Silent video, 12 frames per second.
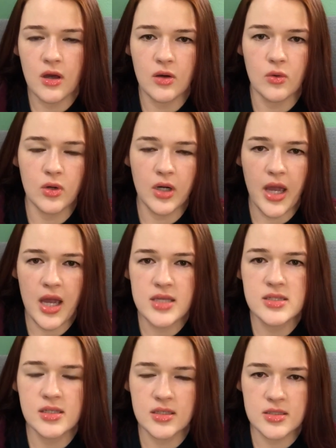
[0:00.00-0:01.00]
or
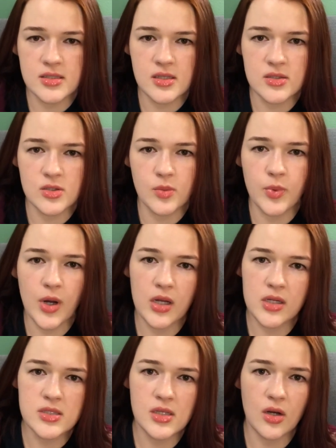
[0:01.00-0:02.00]
essence, so
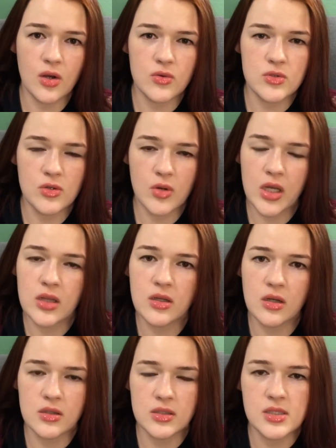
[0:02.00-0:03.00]
products that go directly
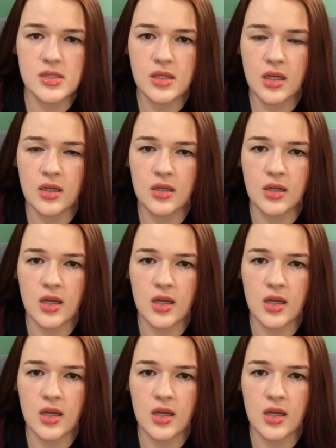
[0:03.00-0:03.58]
on the skin